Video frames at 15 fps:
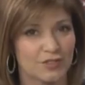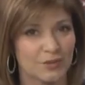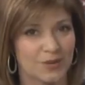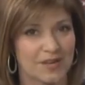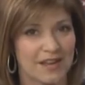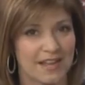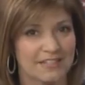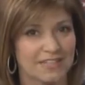to
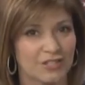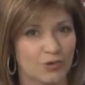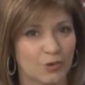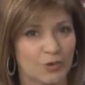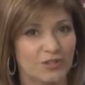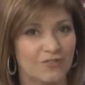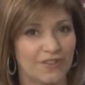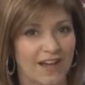connecting
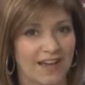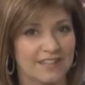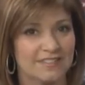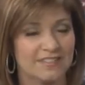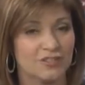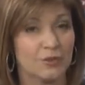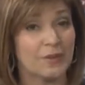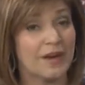your
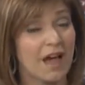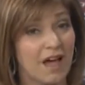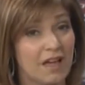device to an